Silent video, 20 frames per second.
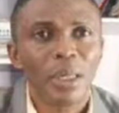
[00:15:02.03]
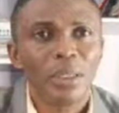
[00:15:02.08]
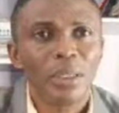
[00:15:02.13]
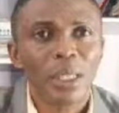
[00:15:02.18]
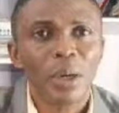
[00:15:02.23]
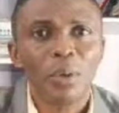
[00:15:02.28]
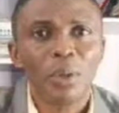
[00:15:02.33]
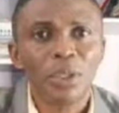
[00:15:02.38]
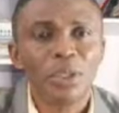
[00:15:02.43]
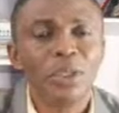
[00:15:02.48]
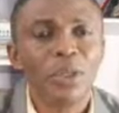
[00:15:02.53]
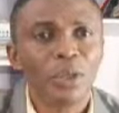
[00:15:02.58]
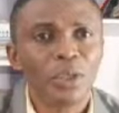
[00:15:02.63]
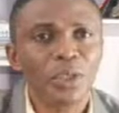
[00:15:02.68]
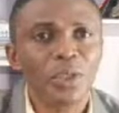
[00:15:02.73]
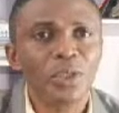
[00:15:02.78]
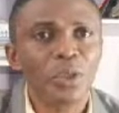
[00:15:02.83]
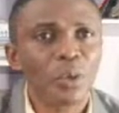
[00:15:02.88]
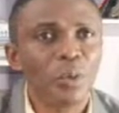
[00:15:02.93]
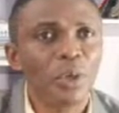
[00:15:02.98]
So I want you
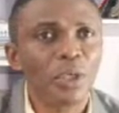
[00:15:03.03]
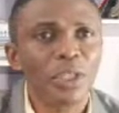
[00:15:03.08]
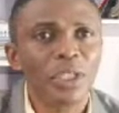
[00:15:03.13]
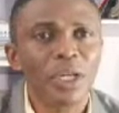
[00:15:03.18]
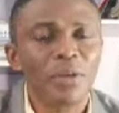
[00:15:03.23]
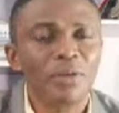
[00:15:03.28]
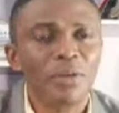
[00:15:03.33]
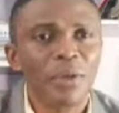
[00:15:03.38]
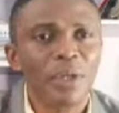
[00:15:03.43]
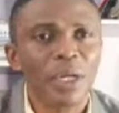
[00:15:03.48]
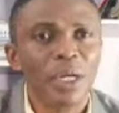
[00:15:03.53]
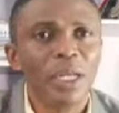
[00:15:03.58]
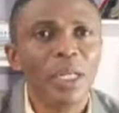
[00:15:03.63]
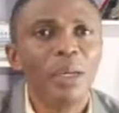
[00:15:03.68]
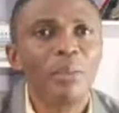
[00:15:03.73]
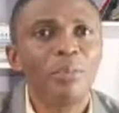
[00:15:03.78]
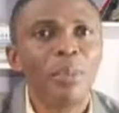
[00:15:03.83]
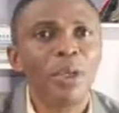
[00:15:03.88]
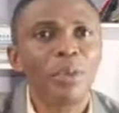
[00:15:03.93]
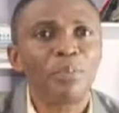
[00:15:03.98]
also to watch out for that.
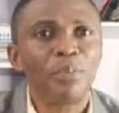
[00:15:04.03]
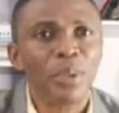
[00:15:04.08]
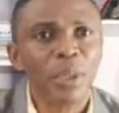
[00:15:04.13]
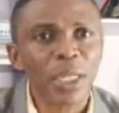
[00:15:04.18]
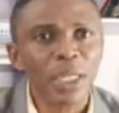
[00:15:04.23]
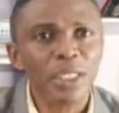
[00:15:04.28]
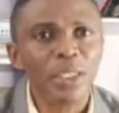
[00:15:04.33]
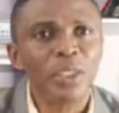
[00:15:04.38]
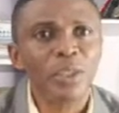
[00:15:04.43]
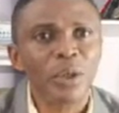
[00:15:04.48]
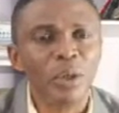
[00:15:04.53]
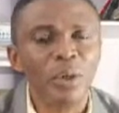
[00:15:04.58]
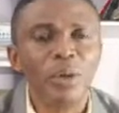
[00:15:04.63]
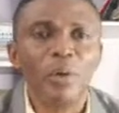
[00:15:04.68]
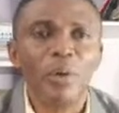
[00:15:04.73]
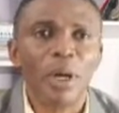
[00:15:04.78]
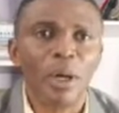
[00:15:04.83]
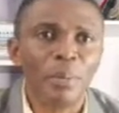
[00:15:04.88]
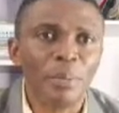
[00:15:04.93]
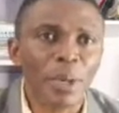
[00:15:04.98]
But please
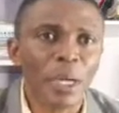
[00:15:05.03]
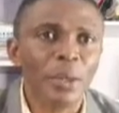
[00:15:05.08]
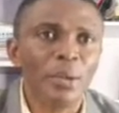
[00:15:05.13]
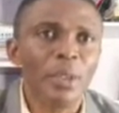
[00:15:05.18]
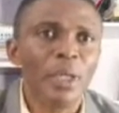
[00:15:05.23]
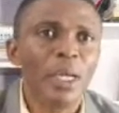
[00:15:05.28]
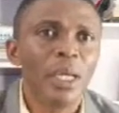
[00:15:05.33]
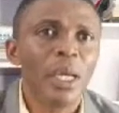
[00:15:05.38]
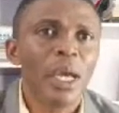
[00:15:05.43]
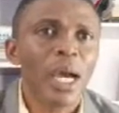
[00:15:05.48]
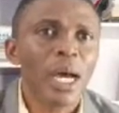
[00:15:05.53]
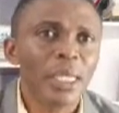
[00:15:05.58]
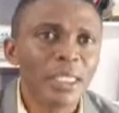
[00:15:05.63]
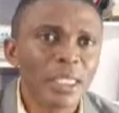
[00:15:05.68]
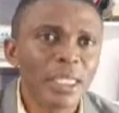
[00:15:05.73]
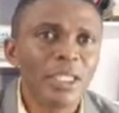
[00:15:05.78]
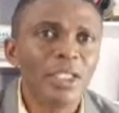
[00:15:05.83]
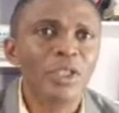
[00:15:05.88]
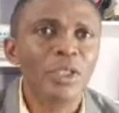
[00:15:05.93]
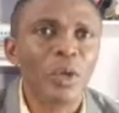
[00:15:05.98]
don't go about
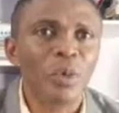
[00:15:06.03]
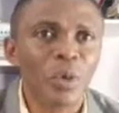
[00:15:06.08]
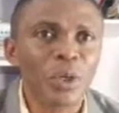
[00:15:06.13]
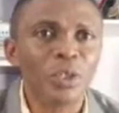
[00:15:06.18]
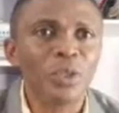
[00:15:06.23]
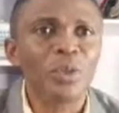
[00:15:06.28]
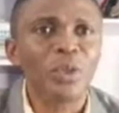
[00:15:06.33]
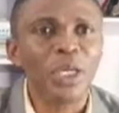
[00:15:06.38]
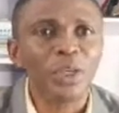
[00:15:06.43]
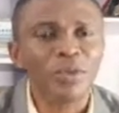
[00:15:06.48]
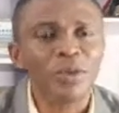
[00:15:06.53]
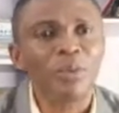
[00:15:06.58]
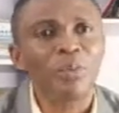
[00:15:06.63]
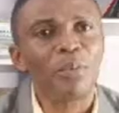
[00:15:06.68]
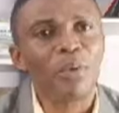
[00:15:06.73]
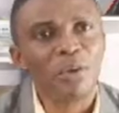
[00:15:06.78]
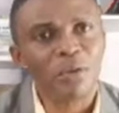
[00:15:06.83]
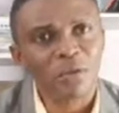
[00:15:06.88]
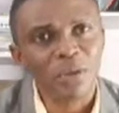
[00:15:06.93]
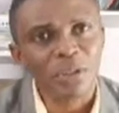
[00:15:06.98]
asking someone to give you
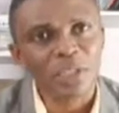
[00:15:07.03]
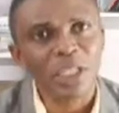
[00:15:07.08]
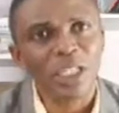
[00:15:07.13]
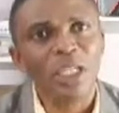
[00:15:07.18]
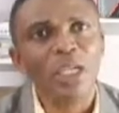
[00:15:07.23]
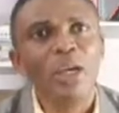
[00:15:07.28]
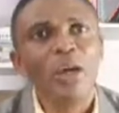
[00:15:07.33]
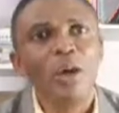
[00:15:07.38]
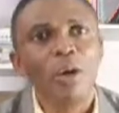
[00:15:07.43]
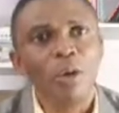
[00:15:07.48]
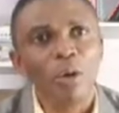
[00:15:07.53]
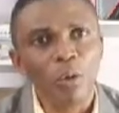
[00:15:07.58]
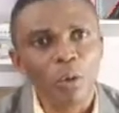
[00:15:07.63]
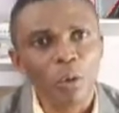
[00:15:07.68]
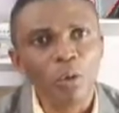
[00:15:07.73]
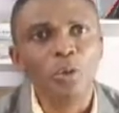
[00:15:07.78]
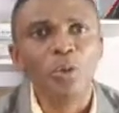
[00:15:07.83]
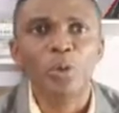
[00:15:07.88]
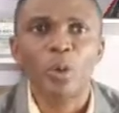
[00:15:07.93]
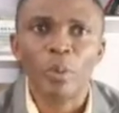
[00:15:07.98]
prophecy on
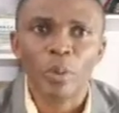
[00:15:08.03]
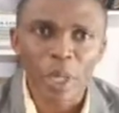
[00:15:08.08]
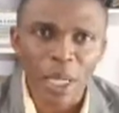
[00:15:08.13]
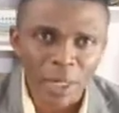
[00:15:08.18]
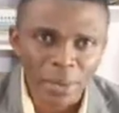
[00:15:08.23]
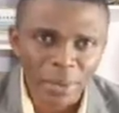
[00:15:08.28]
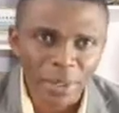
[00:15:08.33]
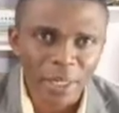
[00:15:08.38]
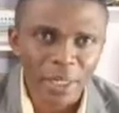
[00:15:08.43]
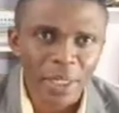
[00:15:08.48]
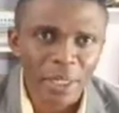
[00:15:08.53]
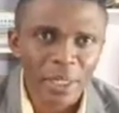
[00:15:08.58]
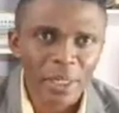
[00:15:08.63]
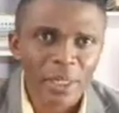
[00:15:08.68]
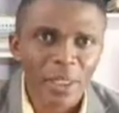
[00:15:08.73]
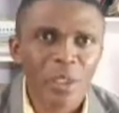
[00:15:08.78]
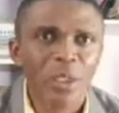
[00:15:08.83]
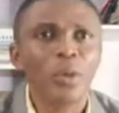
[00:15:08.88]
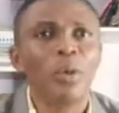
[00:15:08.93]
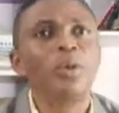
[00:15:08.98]
who to marry.
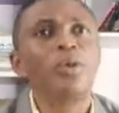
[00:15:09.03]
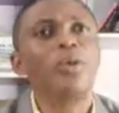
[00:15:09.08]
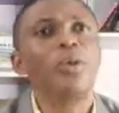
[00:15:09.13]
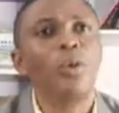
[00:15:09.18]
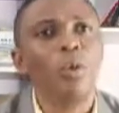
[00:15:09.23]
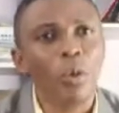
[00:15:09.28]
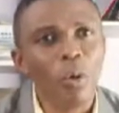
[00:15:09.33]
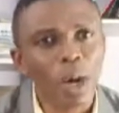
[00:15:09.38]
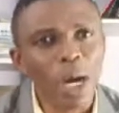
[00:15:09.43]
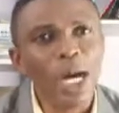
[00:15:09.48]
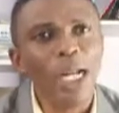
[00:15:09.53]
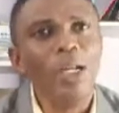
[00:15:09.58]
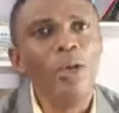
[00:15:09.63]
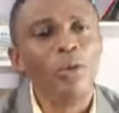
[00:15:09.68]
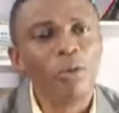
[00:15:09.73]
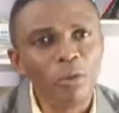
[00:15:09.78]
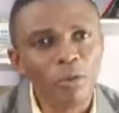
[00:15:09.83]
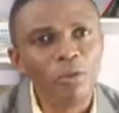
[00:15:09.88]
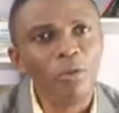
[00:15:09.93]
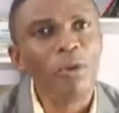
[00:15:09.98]
Don't go
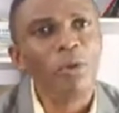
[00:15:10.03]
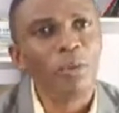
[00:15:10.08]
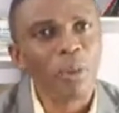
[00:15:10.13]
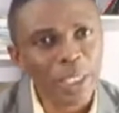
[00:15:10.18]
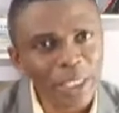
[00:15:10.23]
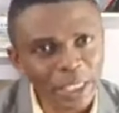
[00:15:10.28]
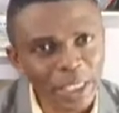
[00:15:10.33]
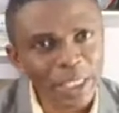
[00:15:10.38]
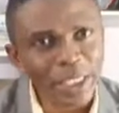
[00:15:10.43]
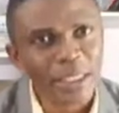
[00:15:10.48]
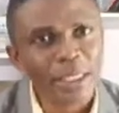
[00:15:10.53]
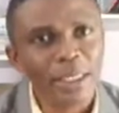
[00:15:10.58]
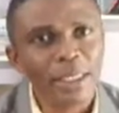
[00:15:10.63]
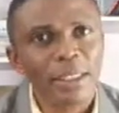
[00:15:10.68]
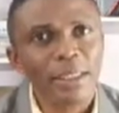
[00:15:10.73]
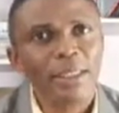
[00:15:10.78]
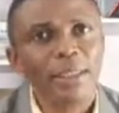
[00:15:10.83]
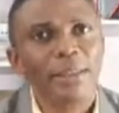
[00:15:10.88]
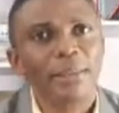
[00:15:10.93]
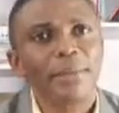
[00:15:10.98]
and look for it.
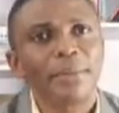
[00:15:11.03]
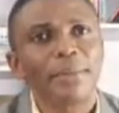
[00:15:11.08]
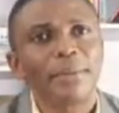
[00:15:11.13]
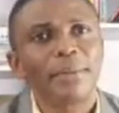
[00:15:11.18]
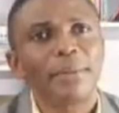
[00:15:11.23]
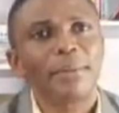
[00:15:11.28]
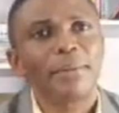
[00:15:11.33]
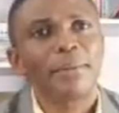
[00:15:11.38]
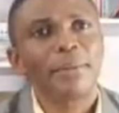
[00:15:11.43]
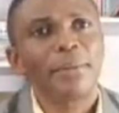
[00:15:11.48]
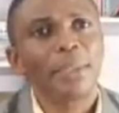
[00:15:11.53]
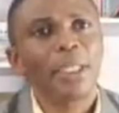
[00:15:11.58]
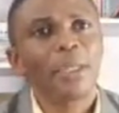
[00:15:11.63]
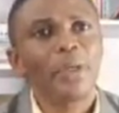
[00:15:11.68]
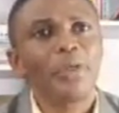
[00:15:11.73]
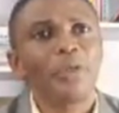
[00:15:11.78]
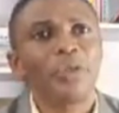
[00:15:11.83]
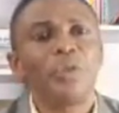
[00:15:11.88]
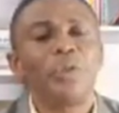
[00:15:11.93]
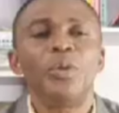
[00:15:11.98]

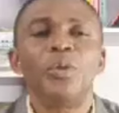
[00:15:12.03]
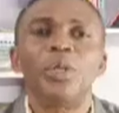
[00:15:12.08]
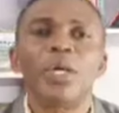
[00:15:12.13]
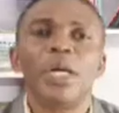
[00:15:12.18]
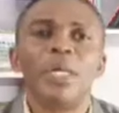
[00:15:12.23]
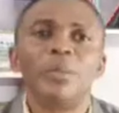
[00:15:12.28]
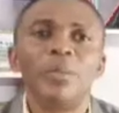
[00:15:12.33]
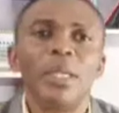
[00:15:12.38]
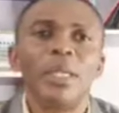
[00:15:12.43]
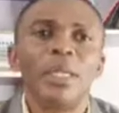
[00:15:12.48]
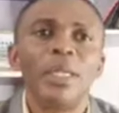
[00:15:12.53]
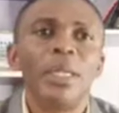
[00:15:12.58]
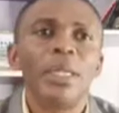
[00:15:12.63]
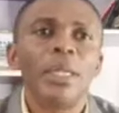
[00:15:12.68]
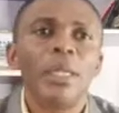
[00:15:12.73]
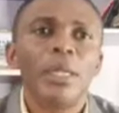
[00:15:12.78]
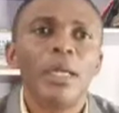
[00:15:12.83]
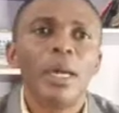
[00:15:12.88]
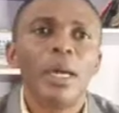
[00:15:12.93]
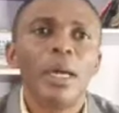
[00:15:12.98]
Because you can be
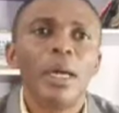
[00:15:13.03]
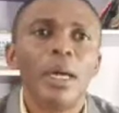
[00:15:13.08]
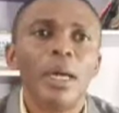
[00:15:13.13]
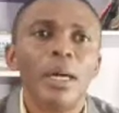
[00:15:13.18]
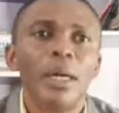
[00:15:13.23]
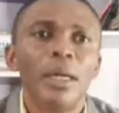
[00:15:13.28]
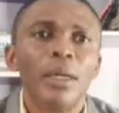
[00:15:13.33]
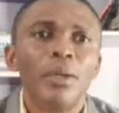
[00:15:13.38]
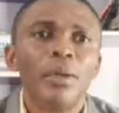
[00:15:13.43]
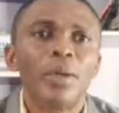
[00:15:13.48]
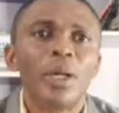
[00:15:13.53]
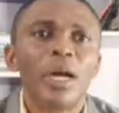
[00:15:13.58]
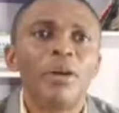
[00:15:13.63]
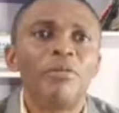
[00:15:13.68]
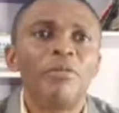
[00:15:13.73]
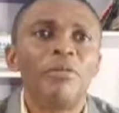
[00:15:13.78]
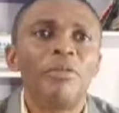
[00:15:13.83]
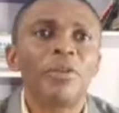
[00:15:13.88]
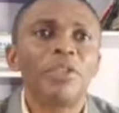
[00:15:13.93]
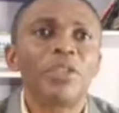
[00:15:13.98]
you
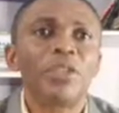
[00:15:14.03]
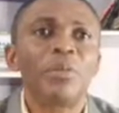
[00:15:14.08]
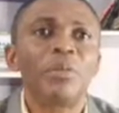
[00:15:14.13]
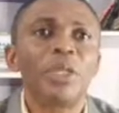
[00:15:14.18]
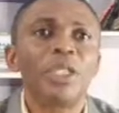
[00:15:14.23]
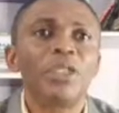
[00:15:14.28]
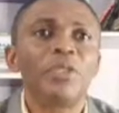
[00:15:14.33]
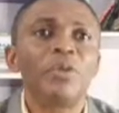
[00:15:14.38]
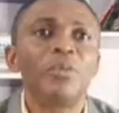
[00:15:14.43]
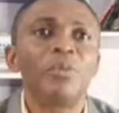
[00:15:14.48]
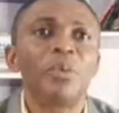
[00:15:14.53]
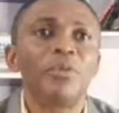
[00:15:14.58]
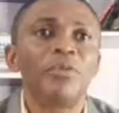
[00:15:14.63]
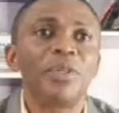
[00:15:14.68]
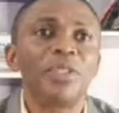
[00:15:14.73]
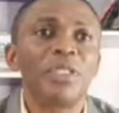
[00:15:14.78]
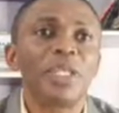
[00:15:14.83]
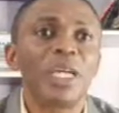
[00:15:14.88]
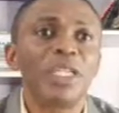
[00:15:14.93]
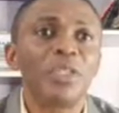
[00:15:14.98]
can force somebody to
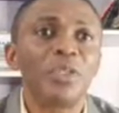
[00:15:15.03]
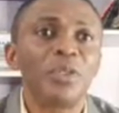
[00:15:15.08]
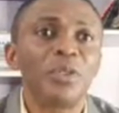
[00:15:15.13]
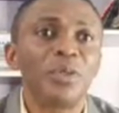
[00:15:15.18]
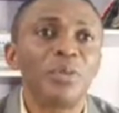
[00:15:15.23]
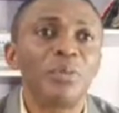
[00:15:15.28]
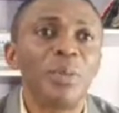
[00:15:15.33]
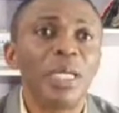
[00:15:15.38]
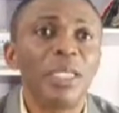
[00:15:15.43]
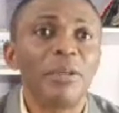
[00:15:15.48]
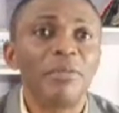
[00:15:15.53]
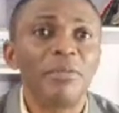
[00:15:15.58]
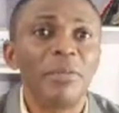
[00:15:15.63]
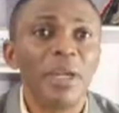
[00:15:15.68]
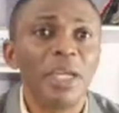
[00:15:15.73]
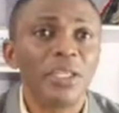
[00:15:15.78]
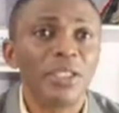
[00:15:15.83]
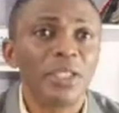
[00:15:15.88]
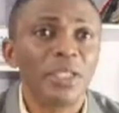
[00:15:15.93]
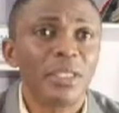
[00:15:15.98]
prophesy to you by the
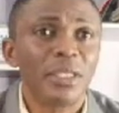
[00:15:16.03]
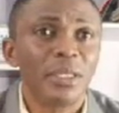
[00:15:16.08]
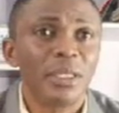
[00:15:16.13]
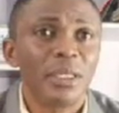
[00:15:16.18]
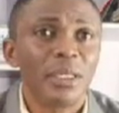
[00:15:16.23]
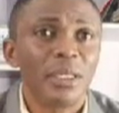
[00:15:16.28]
flesh.